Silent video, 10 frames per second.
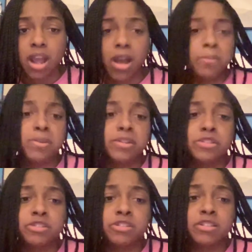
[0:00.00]
I'm pretty
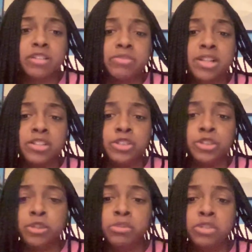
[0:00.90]
sure stuff
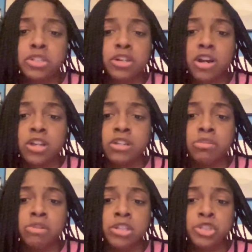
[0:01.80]
that you should know how to
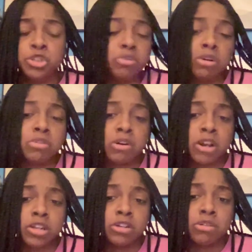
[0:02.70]
do that you don't know
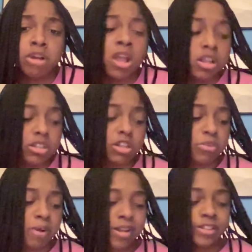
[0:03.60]
how to do. So
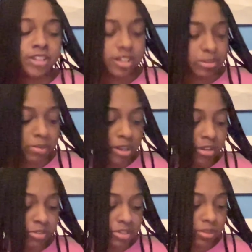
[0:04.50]
why judge me
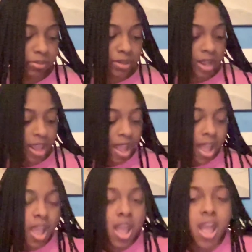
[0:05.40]
on something that
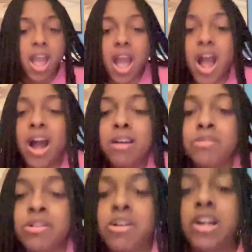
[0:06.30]
I
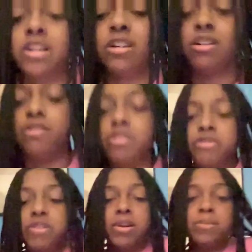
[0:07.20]
don't know how to do? You
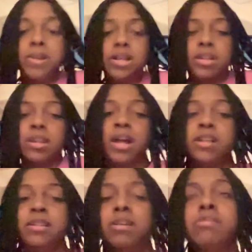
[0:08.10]
feel me?
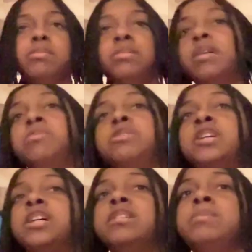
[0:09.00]
Like don't don't
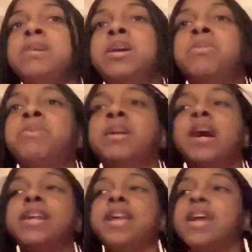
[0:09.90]
judge me on what
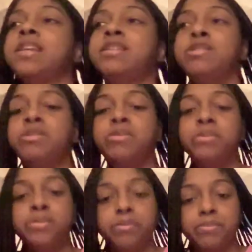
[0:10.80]
I can't do.
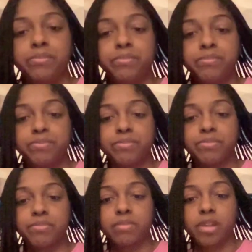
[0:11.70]

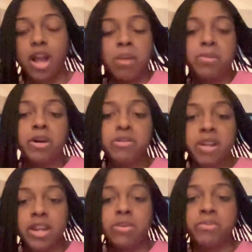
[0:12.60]
I'm gonna
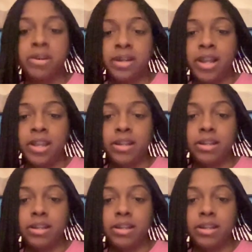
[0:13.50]
get it one day.